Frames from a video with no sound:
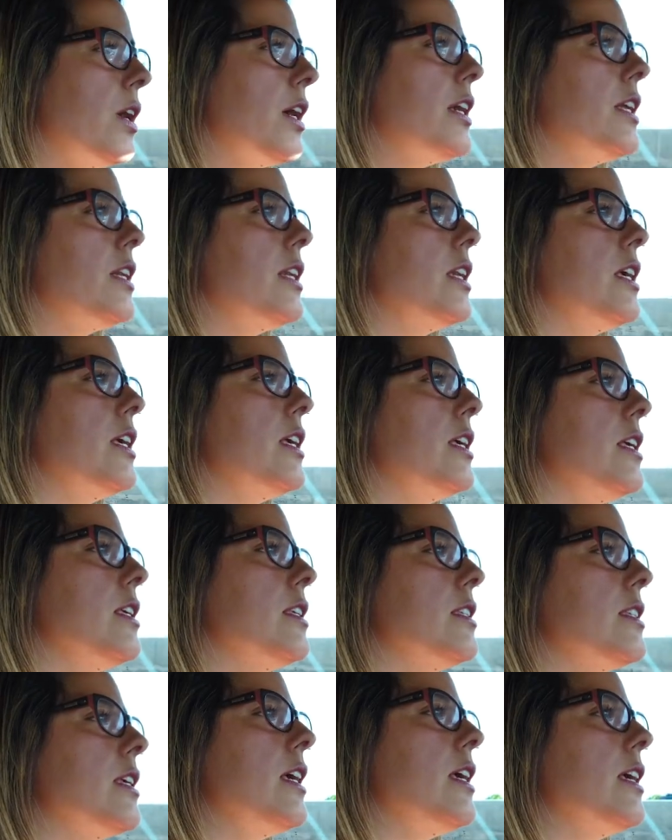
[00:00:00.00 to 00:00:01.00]
one
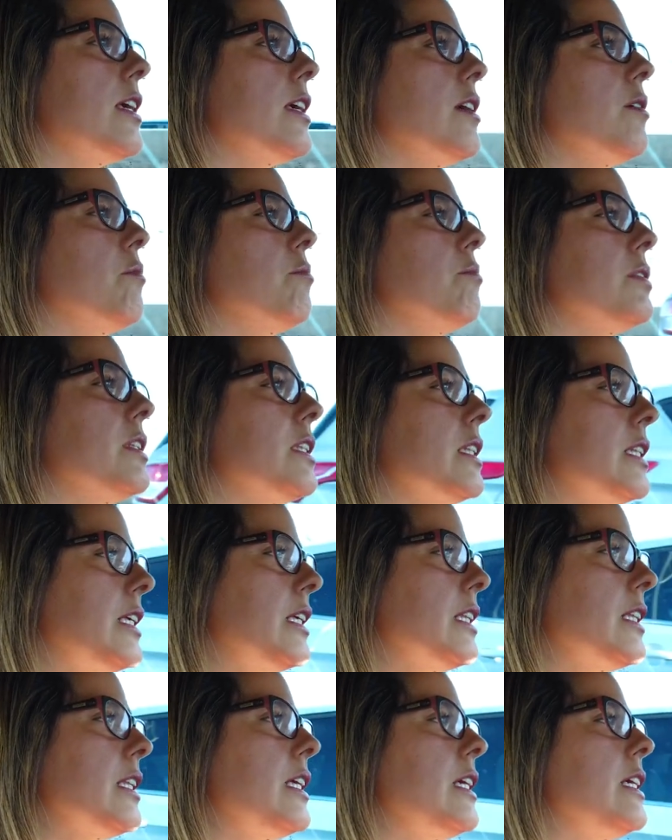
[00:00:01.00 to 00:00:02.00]
is a
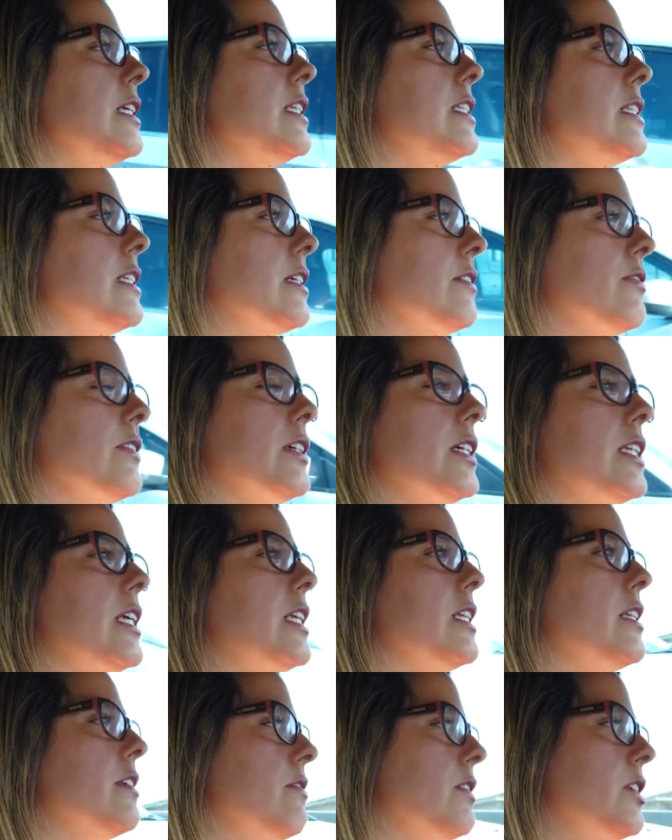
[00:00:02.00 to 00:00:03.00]
completely different
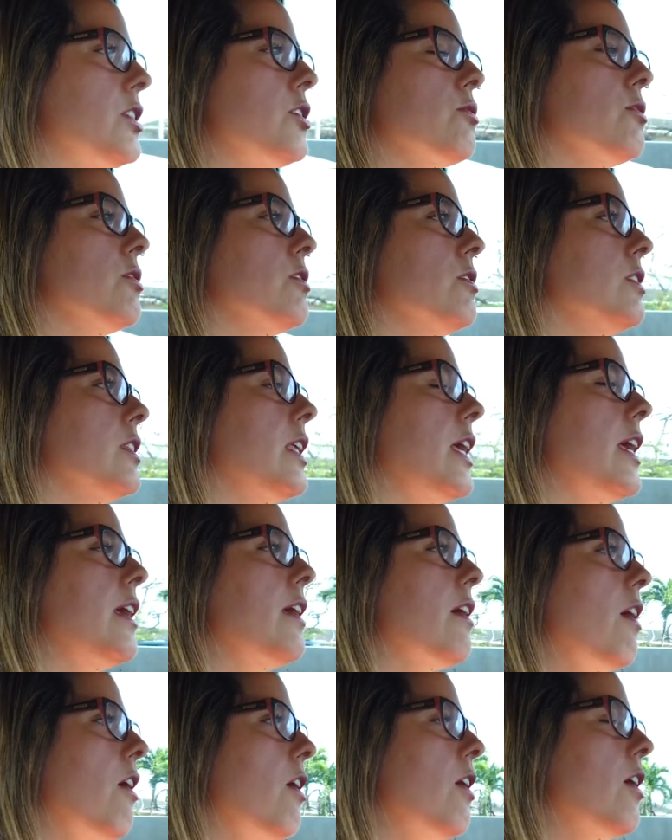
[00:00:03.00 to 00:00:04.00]
individual.
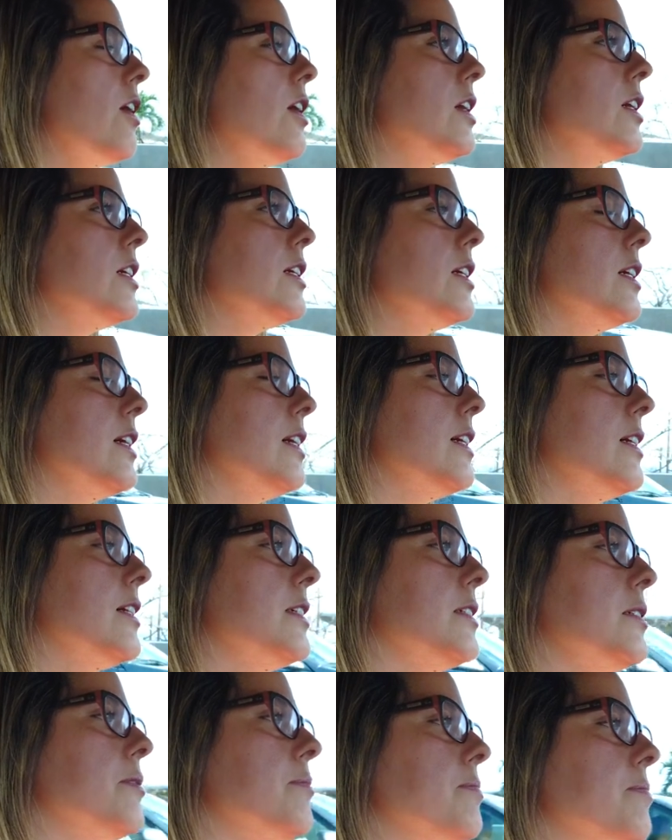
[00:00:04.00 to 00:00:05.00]
They are
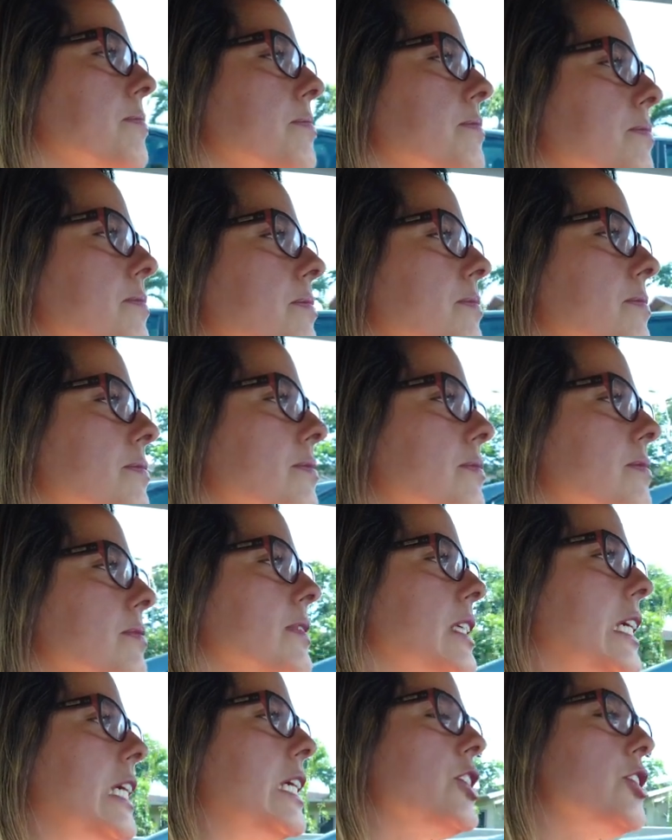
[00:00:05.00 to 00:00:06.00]

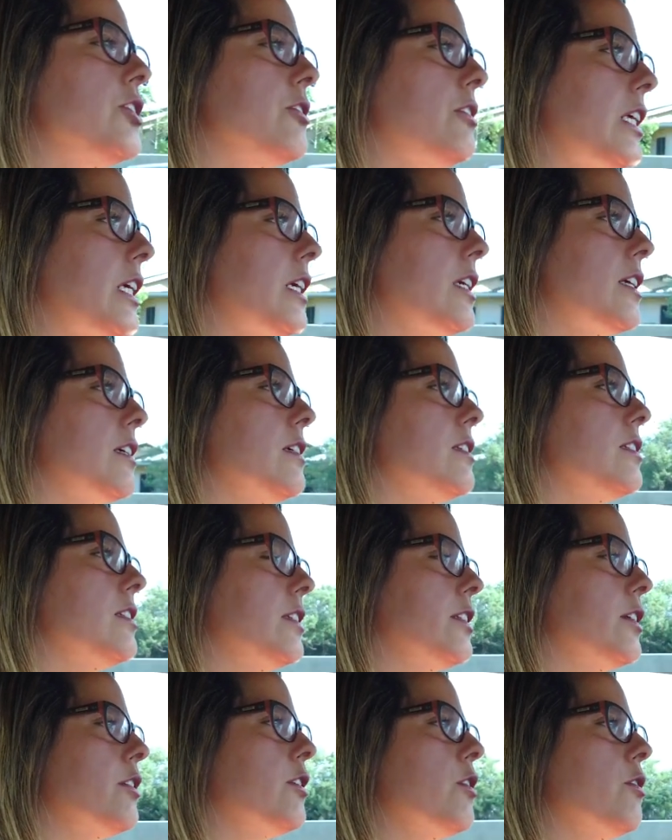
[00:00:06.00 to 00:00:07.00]
each unique
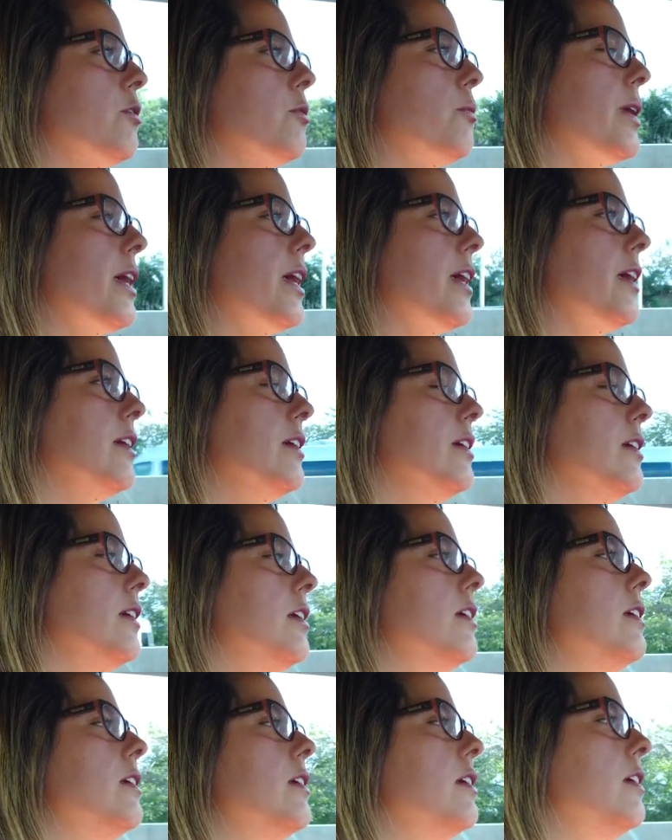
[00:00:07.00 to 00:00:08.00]
to their own way.
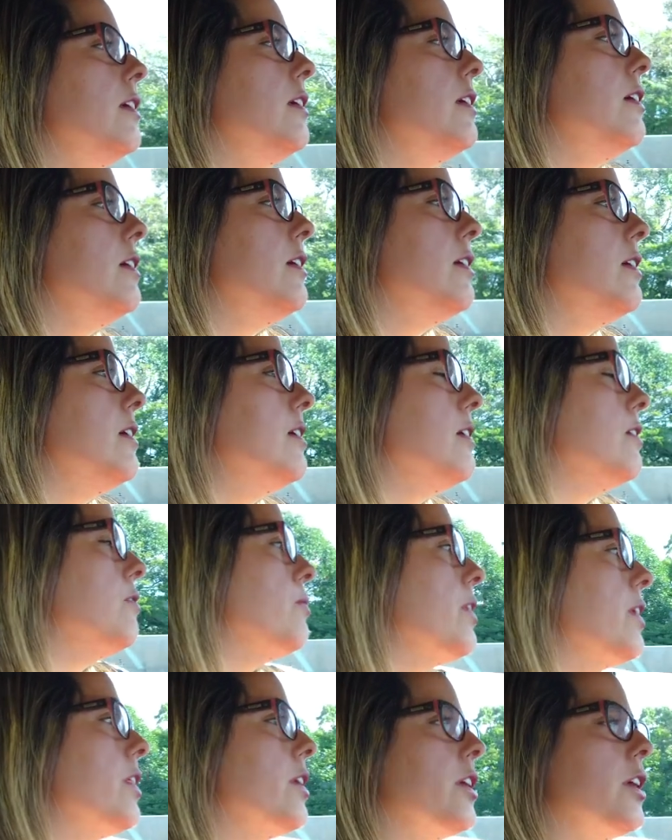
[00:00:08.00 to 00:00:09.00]

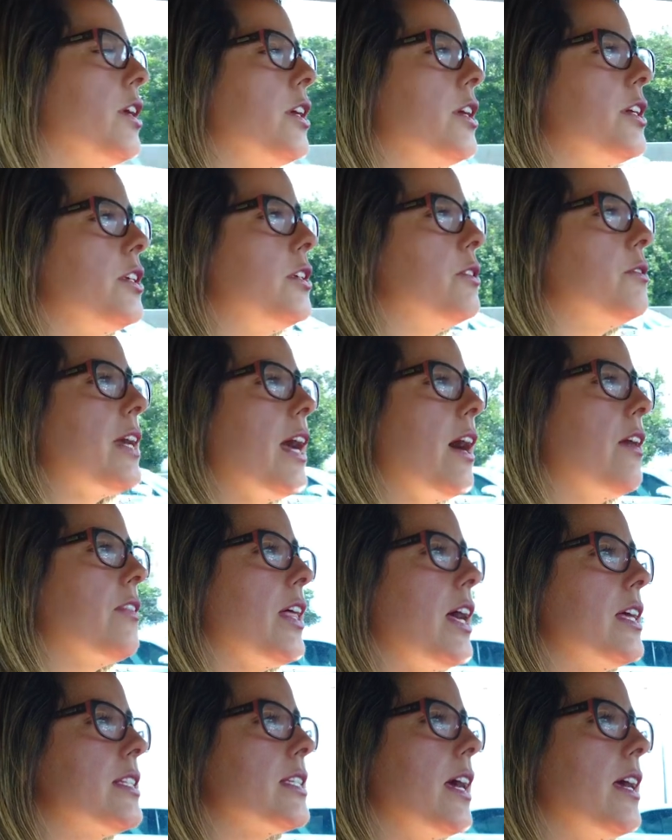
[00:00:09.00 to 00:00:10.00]
Whether you count
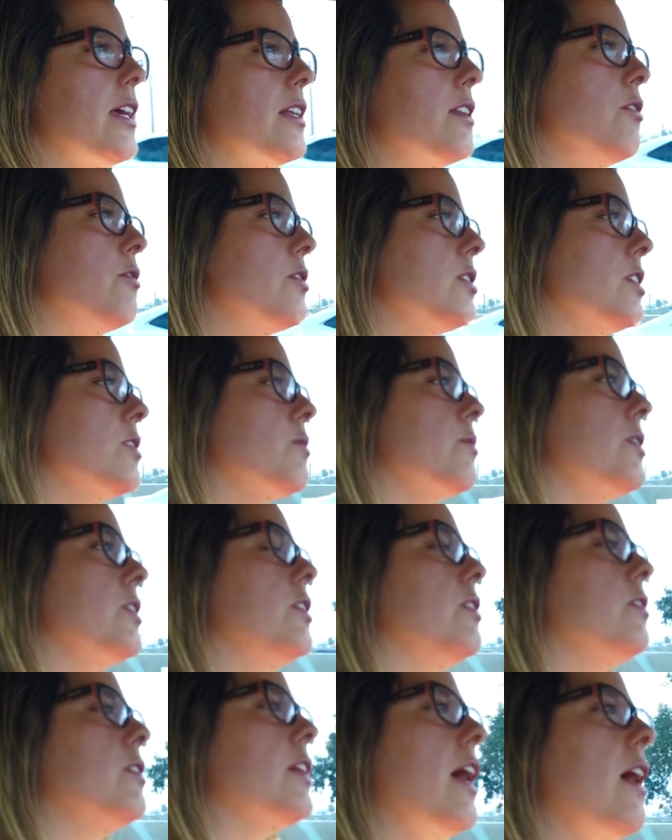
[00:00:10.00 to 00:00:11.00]
that diagnosis, whether
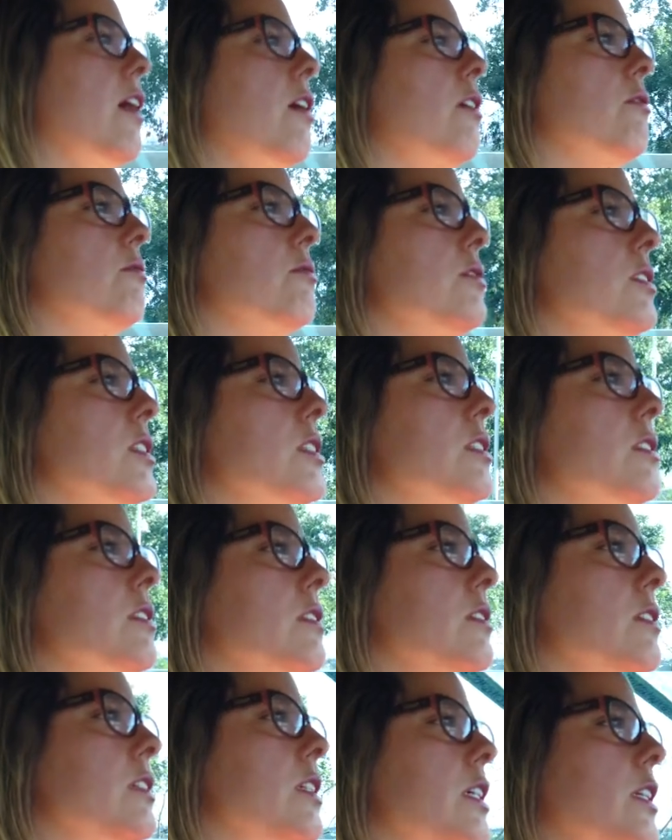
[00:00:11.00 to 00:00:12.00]
you count,
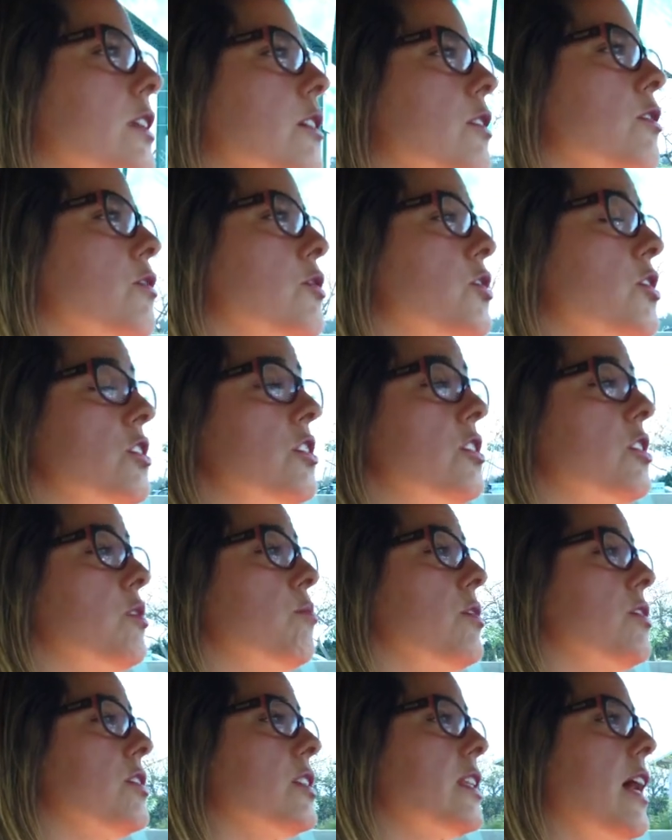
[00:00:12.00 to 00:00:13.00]
you know, just their
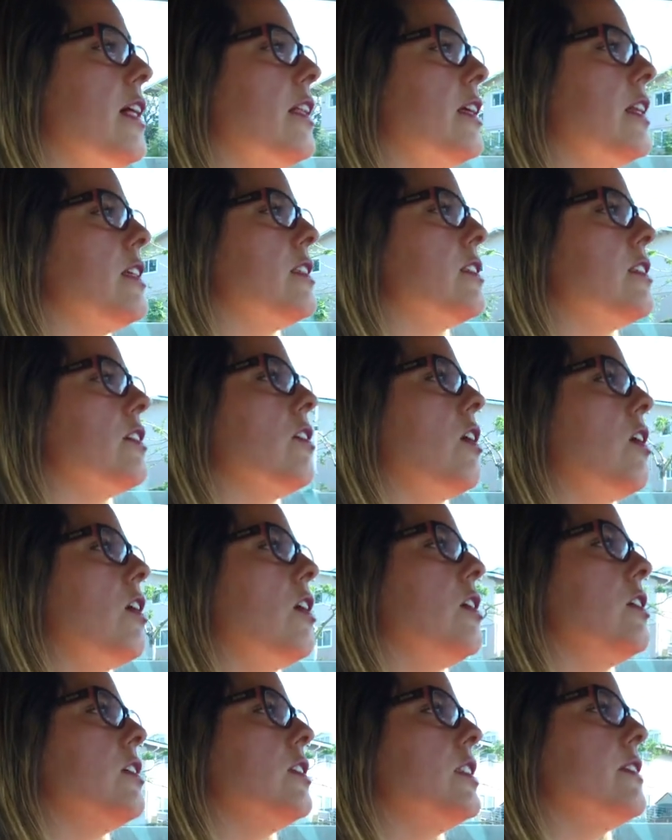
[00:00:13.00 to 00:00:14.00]
personalities, they're
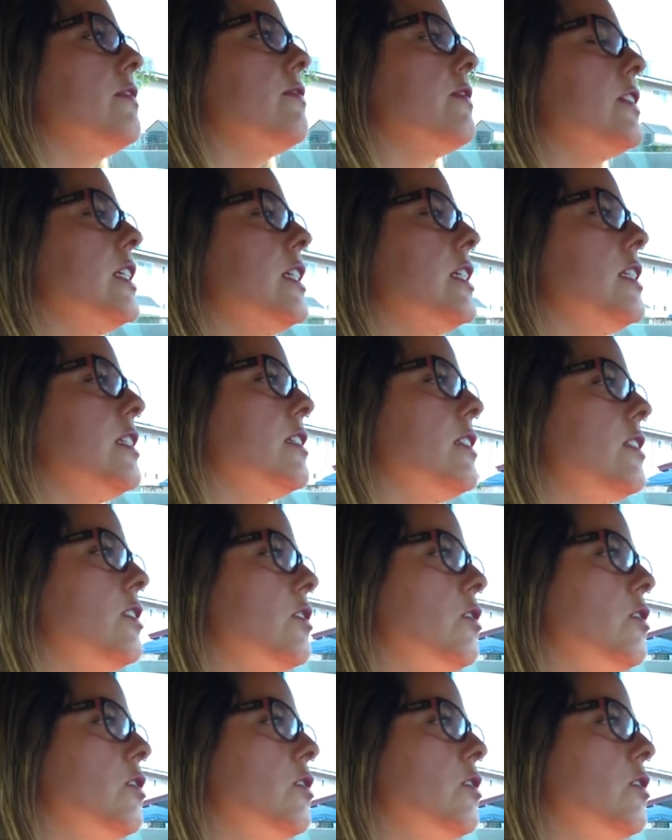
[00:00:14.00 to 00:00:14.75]
all different.